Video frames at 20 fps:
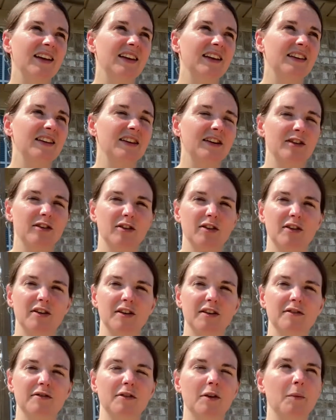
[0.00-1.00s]
they're
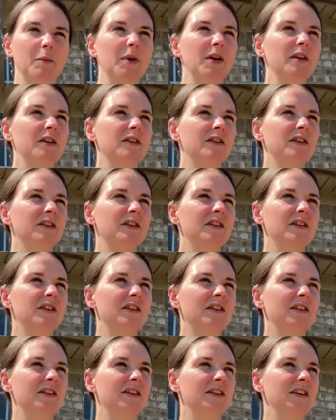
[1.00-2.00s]
learning from it.
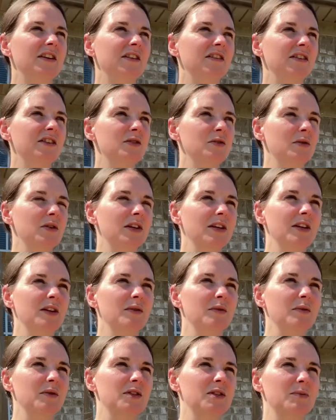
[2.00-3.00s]
They're enjoying it.
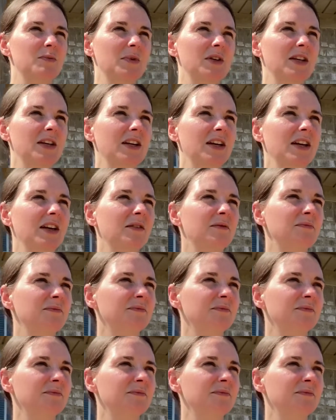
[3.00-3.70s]
We're spending